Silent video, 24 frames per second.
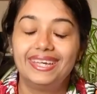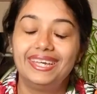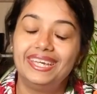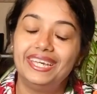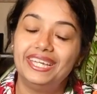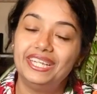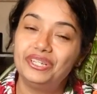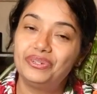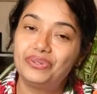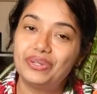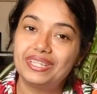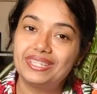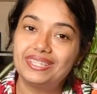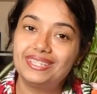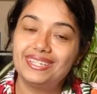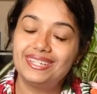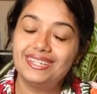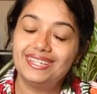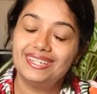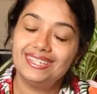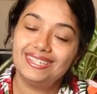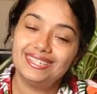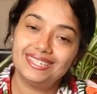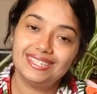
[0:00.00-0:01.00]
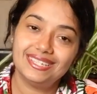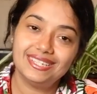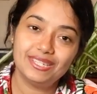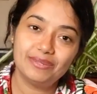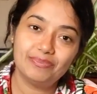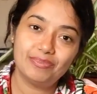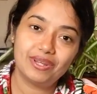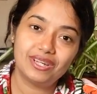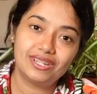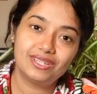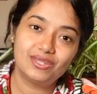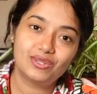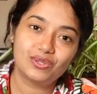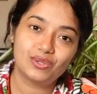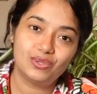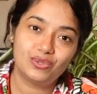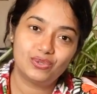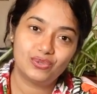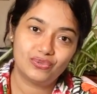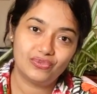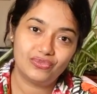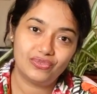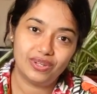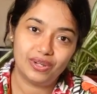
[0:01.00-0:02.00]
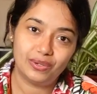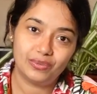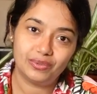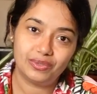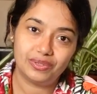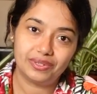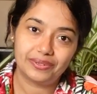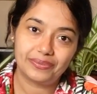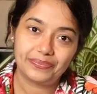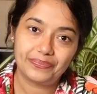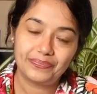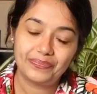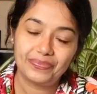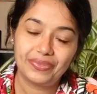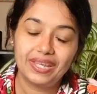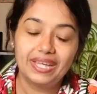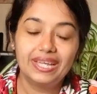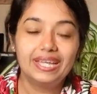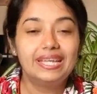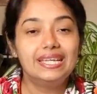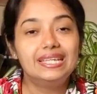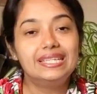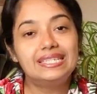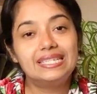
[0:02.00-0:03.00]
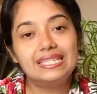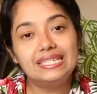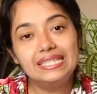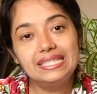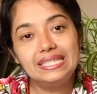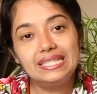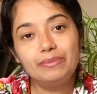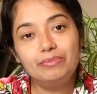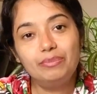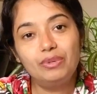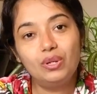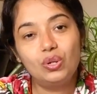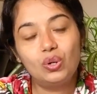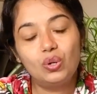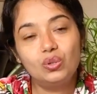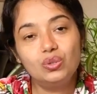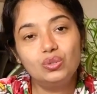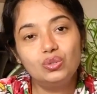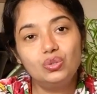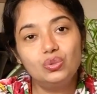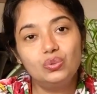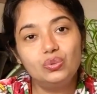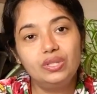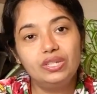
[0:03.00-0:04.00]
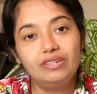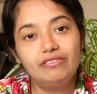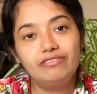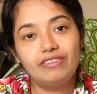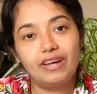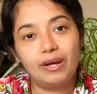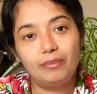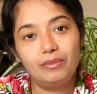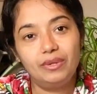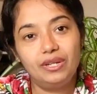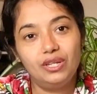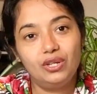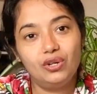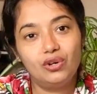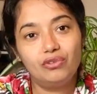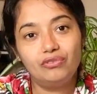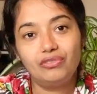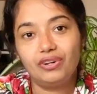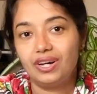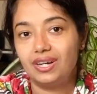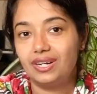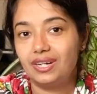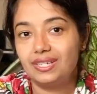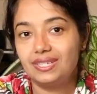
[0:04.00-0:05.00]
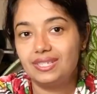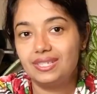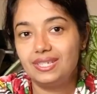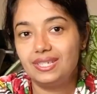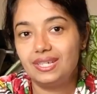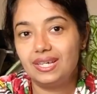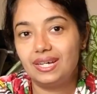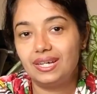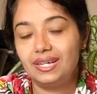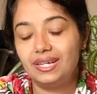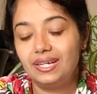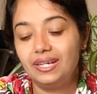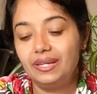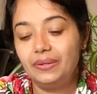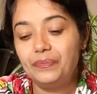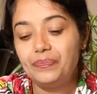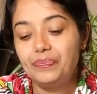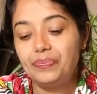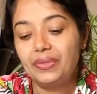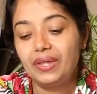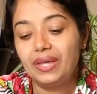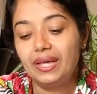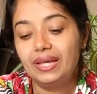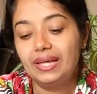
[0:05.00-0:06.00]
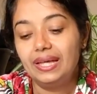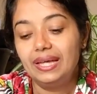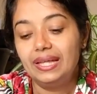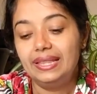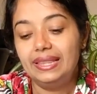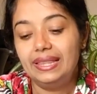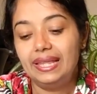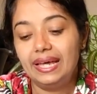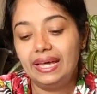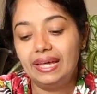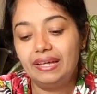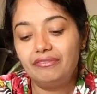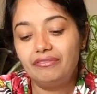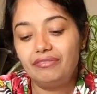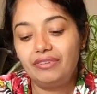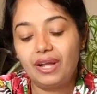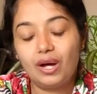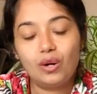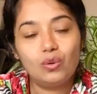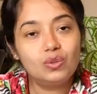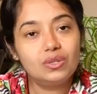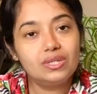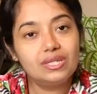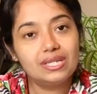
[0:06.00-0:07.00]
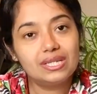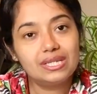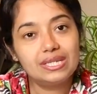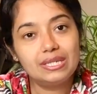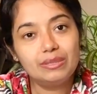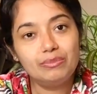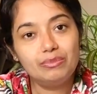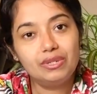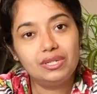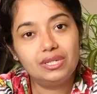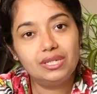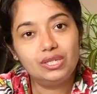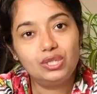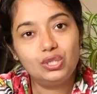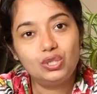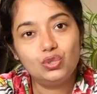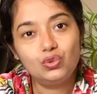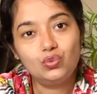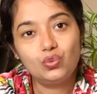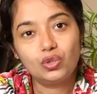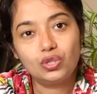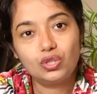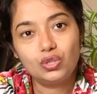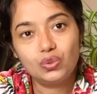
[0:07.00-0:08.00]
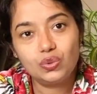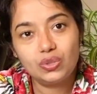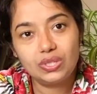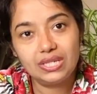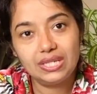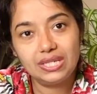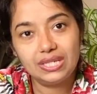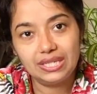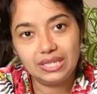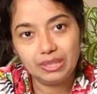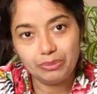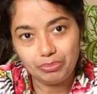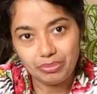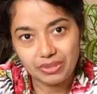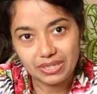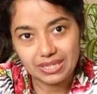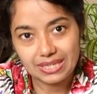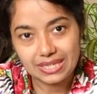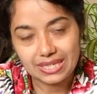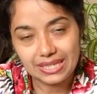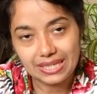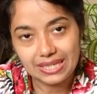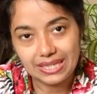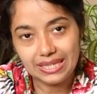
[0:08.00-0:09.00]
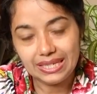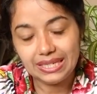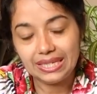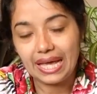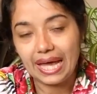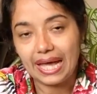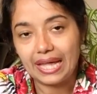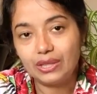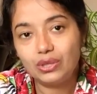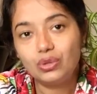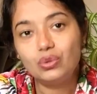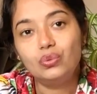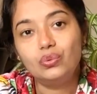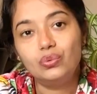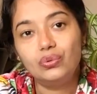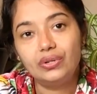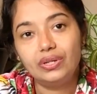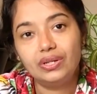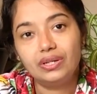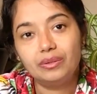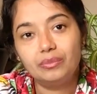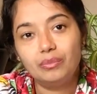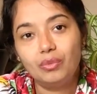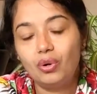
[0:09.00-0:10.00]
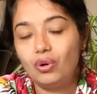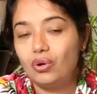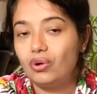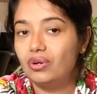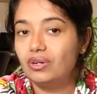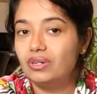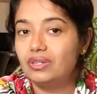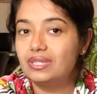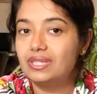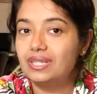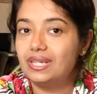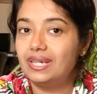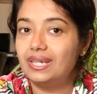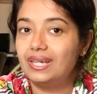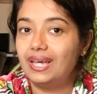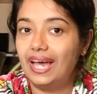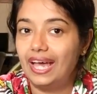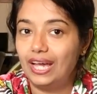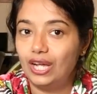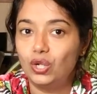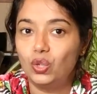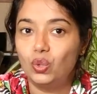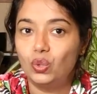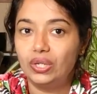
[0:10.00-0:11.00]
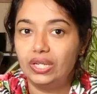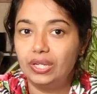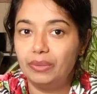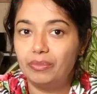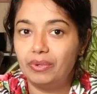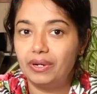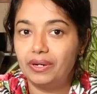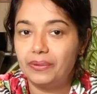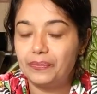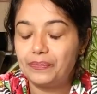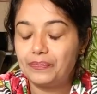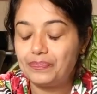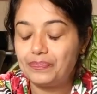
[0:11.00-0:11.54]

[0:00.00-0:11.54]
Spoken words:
Interestingly, ZZ plants also flower. Since they belong to the family of Araceae, their flowers are similar to what you see in a peace lily, anthurium, or say aglaonema.